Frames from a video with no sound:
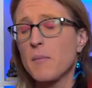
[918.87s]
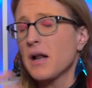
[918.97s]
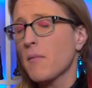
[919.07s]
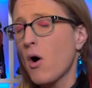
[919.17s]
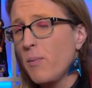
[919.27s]

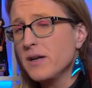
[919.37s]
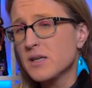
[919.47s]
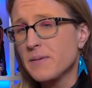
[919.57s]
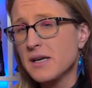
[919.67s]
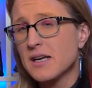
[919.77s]
But I'm open
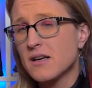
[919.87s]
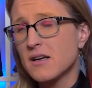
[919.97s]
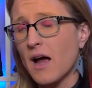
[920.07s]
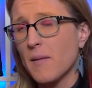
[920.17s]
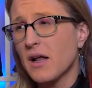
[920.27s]
to
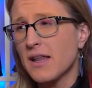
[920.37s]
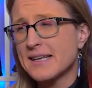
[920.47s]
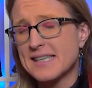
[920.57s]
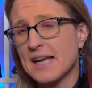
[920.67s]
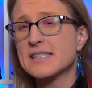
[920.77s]
being, I'm not
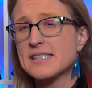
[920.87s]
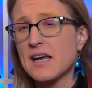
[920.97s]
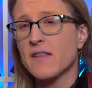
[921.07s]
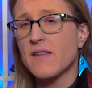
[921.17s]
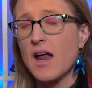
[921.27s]
like dead
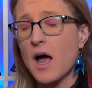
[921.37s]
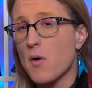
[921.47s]
set on that.